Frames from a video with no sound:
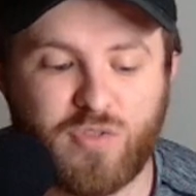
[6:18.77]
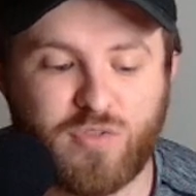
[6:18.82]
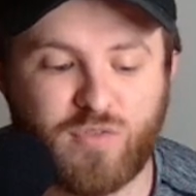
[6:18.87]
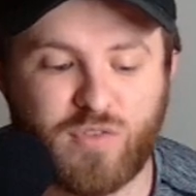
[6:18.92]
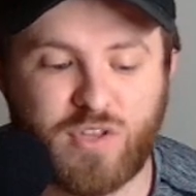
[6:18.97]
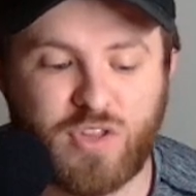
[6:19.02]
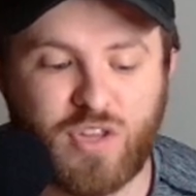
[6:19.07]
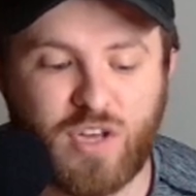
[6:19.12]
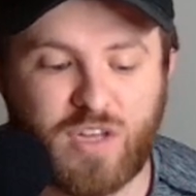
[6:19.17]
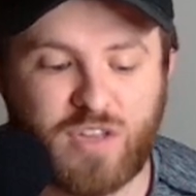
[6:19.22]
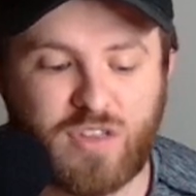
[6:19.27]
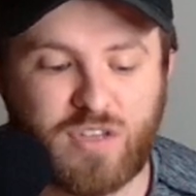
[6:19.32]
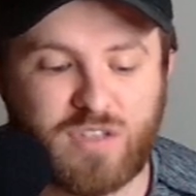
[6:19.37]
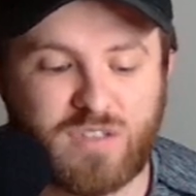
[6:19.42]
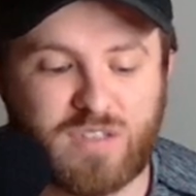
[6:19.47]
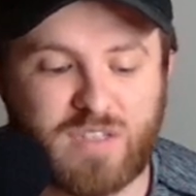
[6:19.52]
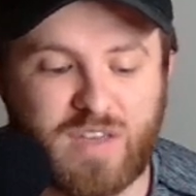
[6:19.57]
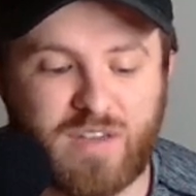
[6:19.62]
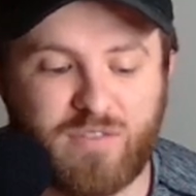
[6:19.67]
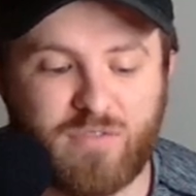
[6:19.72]
three
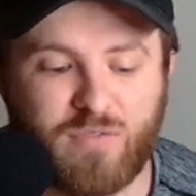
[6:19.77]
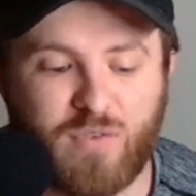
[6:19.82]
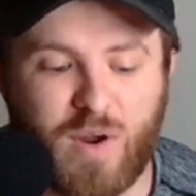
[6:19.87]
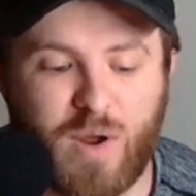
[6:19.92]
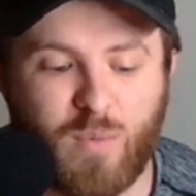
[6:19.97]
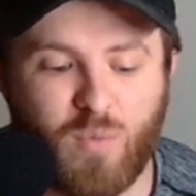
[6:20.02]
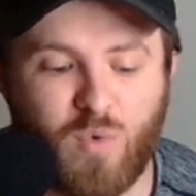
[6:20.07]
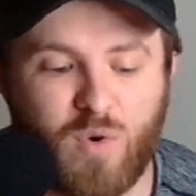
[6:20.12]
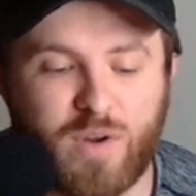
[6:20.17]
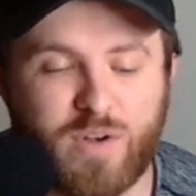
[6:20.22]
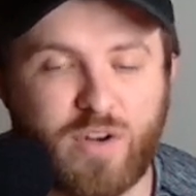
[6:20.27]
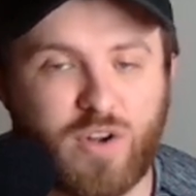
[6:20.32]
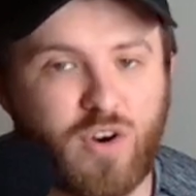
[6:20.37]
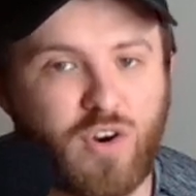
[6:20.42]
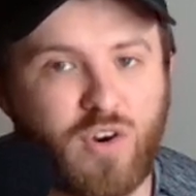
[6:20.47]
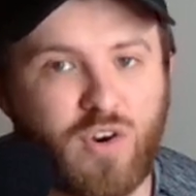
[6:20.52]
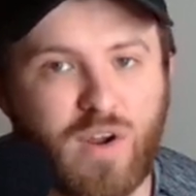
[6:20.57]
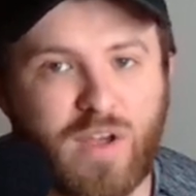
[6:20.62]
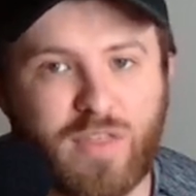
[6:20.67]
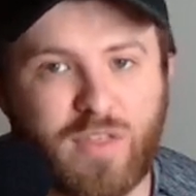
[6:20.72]
judges give round one to her.